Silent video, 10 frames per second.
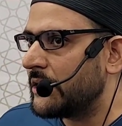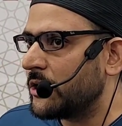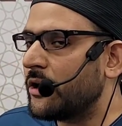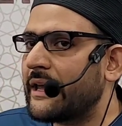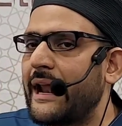
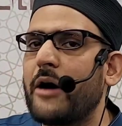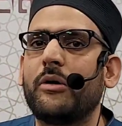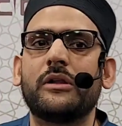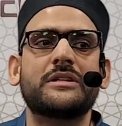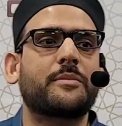Look at how
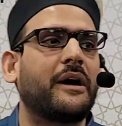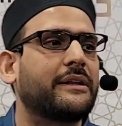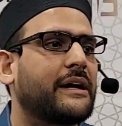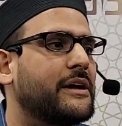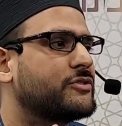Allah
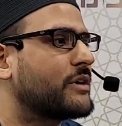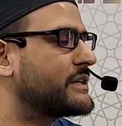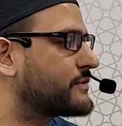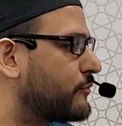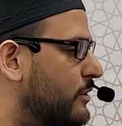subhanahu wa ta'ala
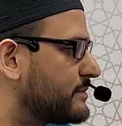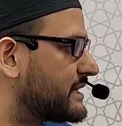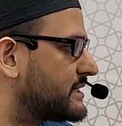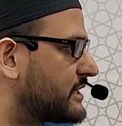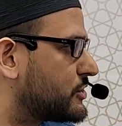transforms
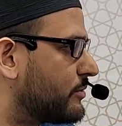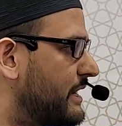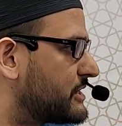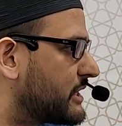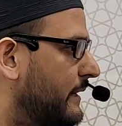the
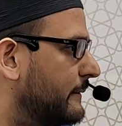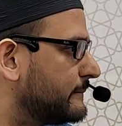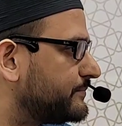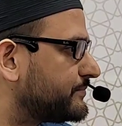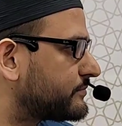situation
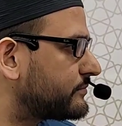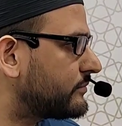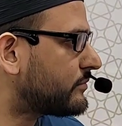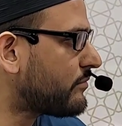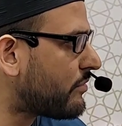
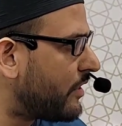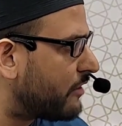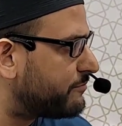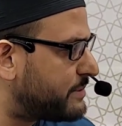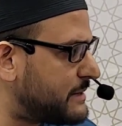
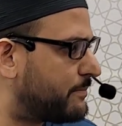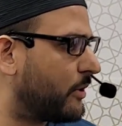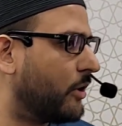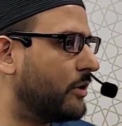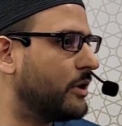of
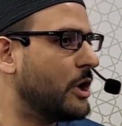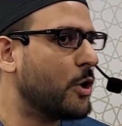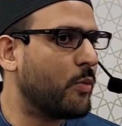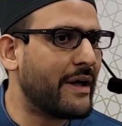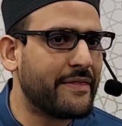people
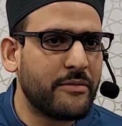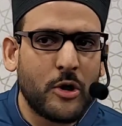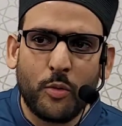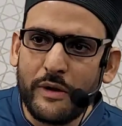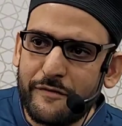
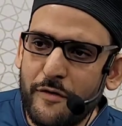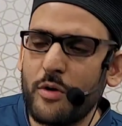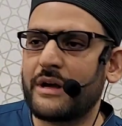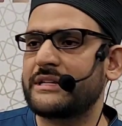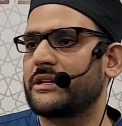when we
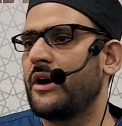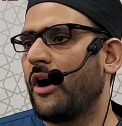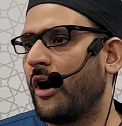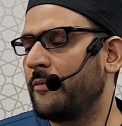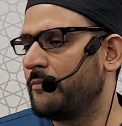focus
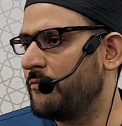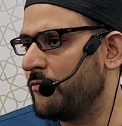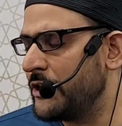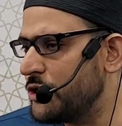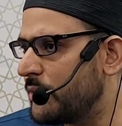on
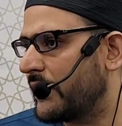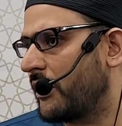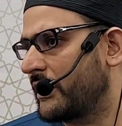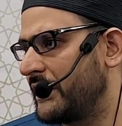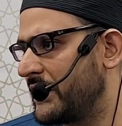renewing
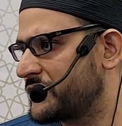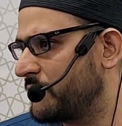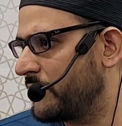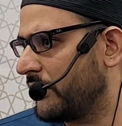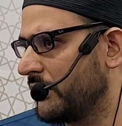our
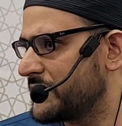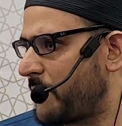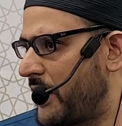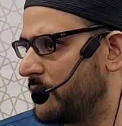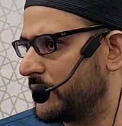connection with Allah
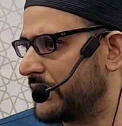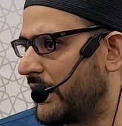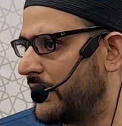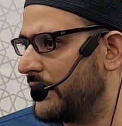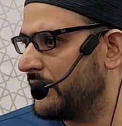subhanahu wa
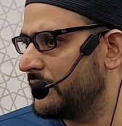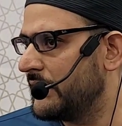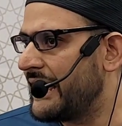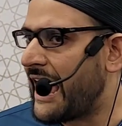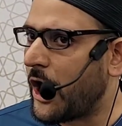ta'ala.
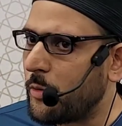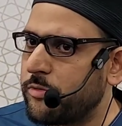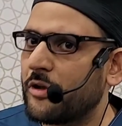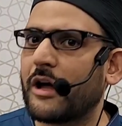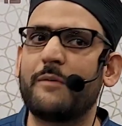Help
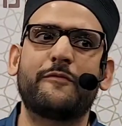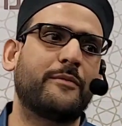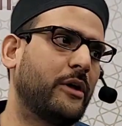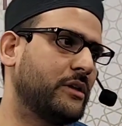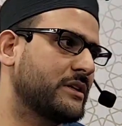will come
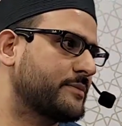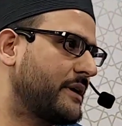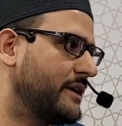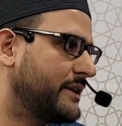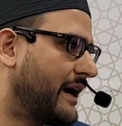from Allah
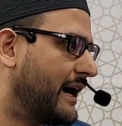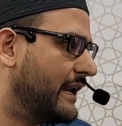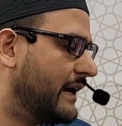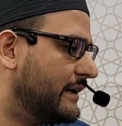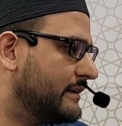subhanahu wa
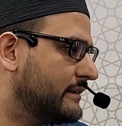ta'ala.